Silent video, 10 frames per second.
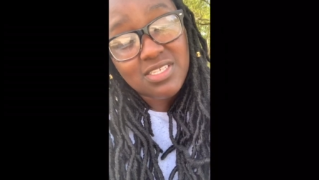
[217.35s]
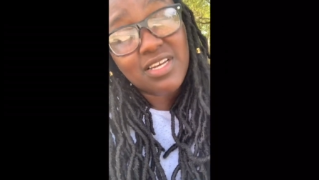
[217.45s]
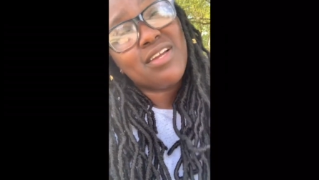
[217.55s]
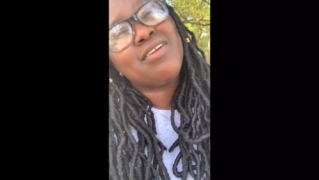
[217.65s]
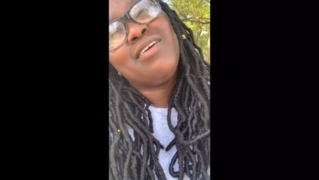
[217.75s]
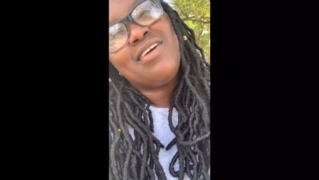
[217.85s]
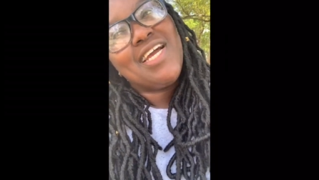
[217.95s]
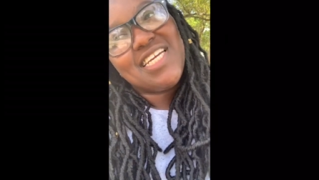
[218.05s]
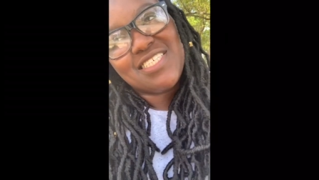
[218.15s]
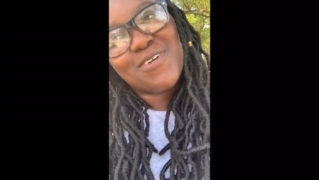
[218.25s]
Like
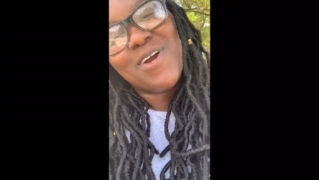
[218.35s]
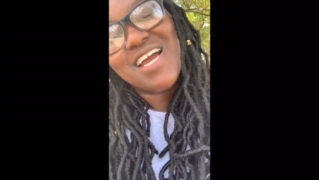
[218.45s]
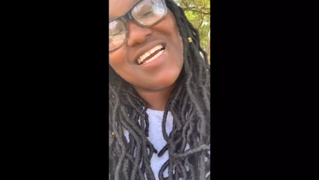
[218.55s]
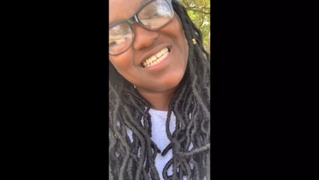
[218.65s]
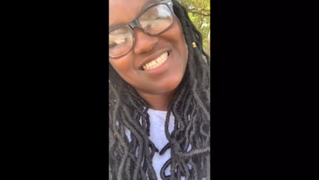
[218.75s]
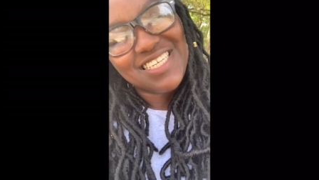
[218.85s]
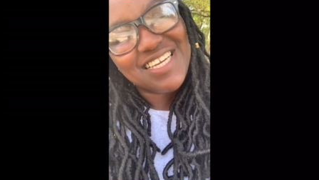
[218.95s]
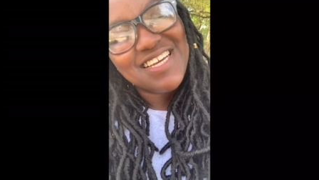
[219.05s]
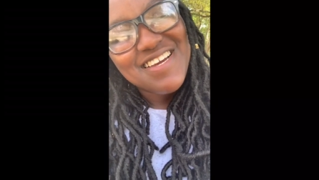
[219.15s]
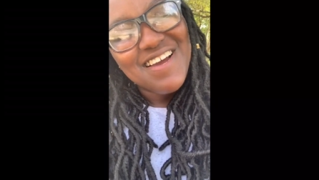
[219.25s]
it's
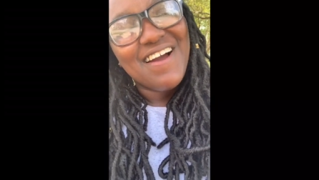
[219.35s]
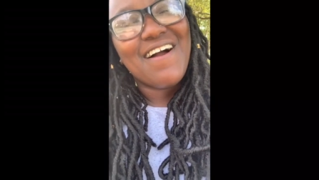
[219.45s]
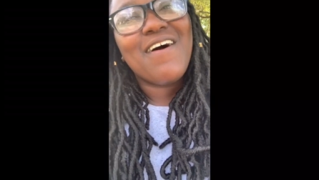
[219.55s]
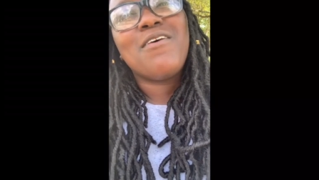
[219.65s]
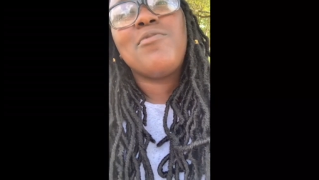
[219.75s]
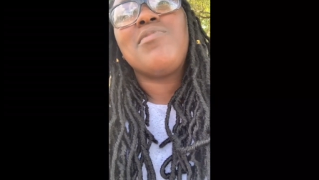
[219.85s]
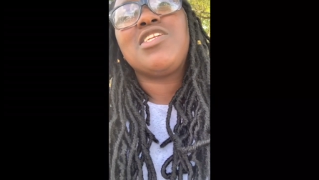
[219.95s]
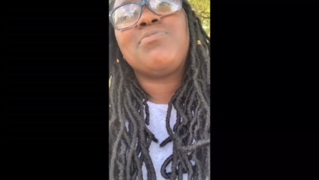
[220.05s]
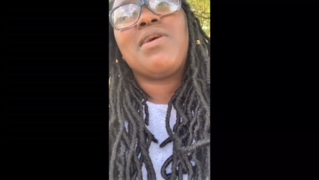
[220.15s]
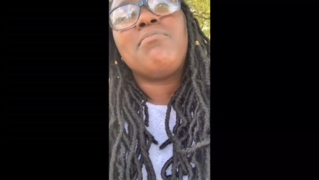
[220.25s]
crazy how
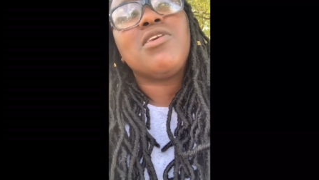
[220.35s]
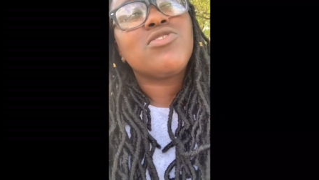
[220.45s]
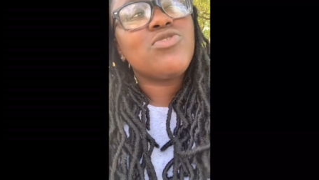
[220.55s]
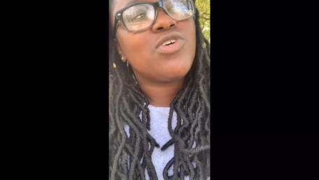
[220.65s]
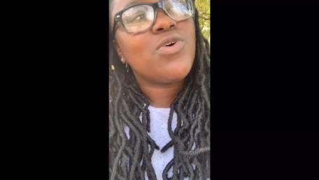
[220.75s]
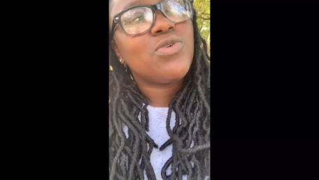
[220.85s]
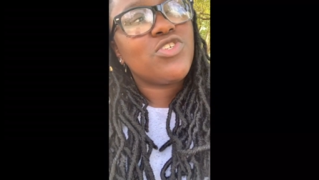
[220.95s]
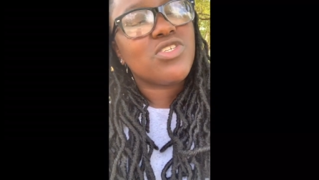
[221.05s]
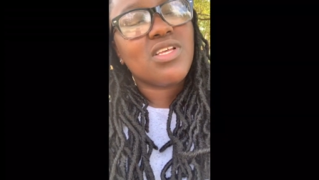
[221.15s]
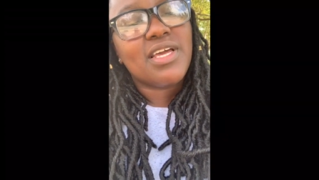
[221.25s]
much my muscle tone
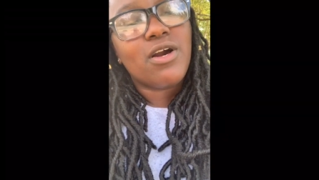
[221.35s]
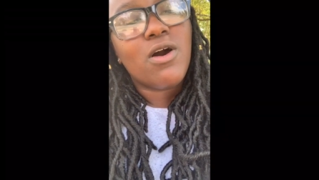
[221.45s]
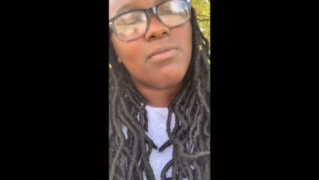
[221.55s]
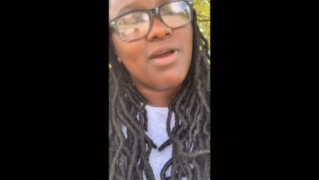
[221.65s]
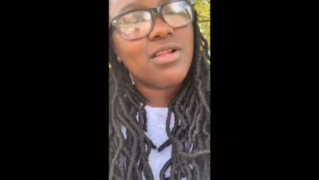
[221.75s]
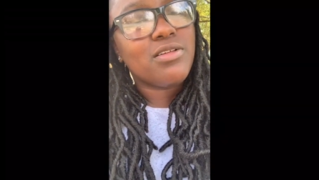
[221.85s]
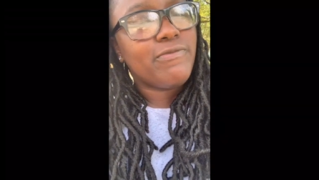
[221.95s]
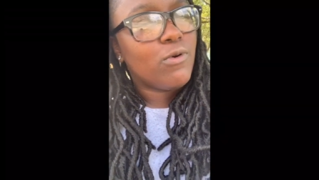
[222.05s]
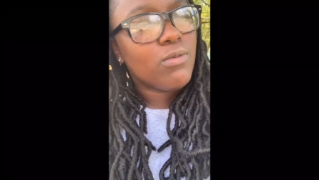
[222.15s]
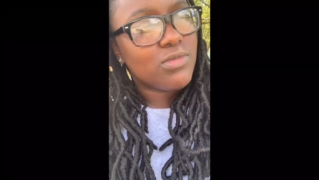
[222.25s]
just like automatically
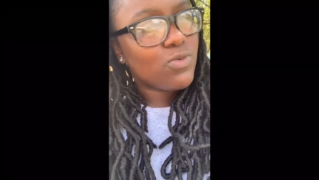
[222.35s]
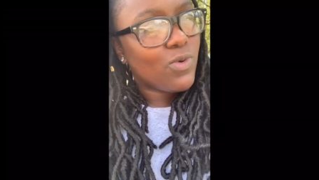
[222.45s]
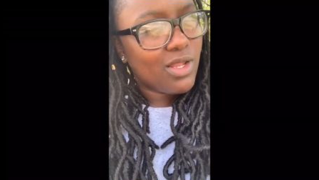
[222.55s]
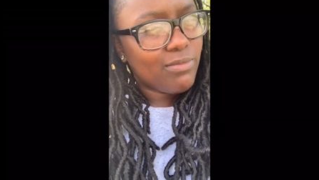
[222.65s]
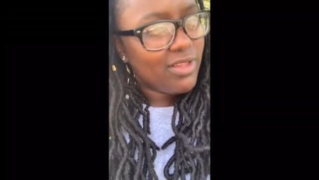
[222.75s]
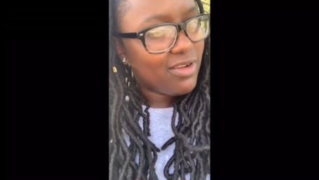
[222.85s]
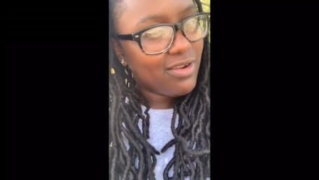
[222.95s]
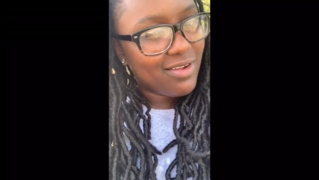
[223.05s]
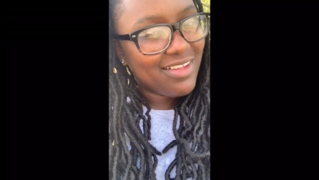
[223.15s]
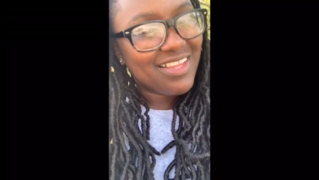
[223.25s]
forms while I'm
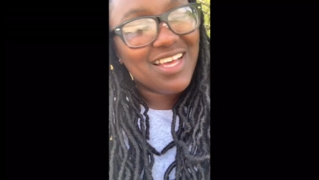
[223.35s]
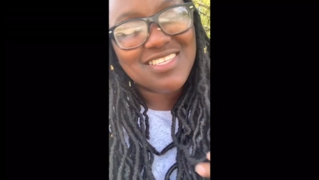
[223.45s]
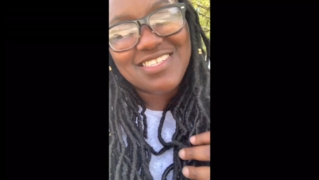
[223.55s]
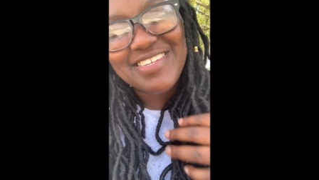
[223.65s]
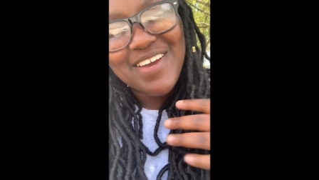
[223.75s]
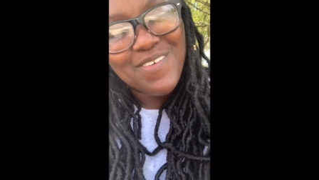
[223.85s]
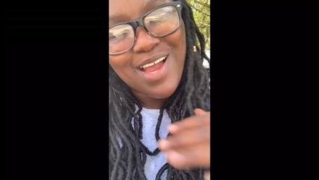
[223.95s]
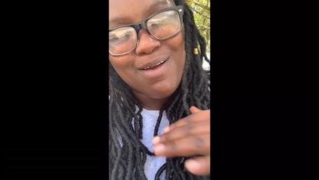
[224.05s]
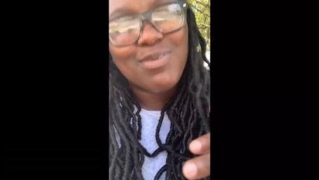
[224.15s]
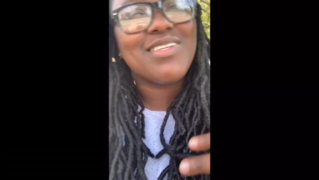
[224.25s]
there. That has never
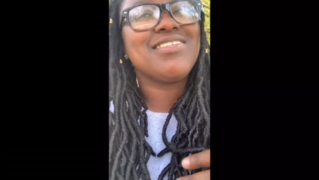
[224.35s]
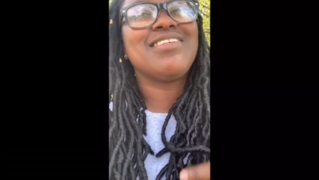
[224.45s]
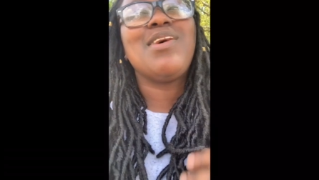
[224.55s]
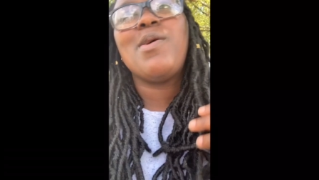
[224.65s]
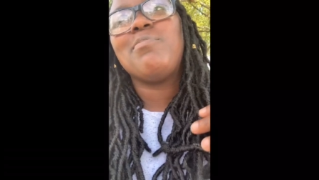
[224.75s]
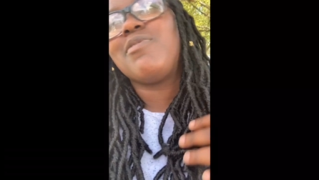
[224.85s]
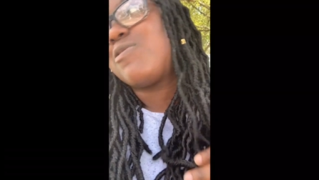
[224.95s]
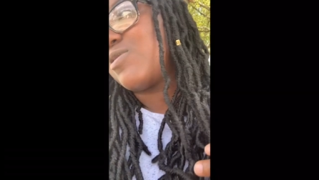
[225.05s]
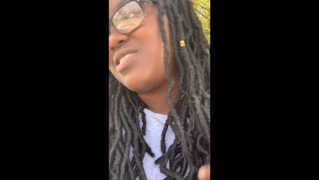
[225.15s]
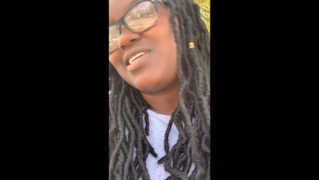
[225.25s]
happened
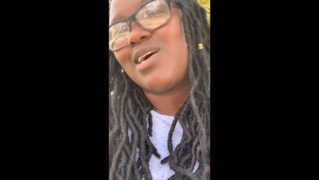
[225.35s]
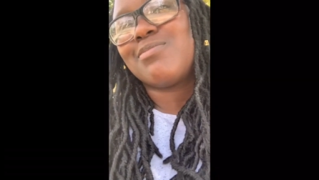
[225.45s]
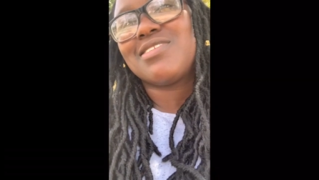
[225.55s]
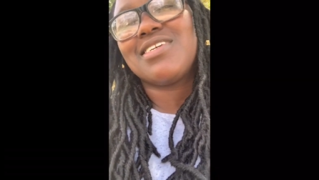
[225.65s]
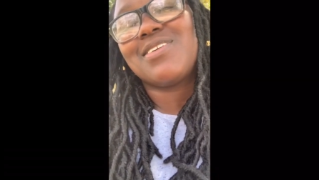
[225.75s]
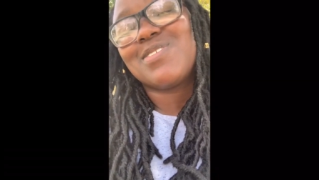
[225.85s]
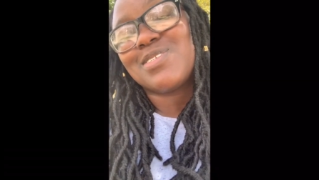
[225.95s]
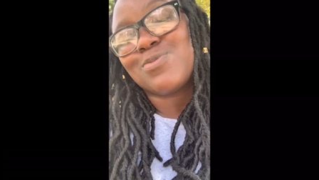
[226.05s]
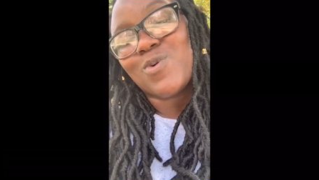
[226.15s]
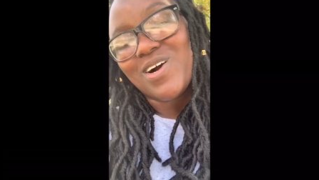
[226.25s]
before tea, and I'm just like, yo, this
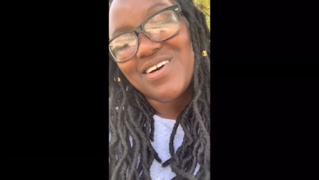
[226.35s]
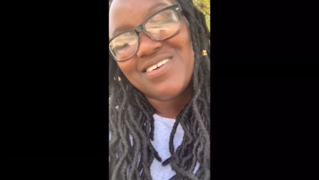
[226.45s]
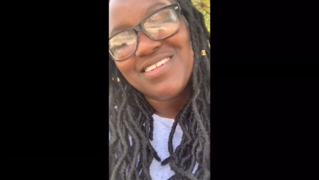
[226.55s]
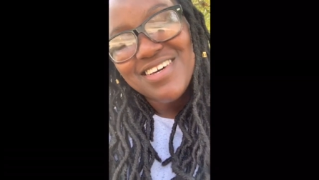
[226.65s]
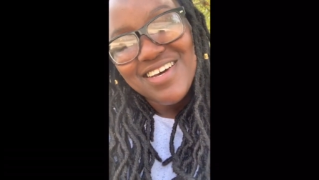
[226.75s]
is wild.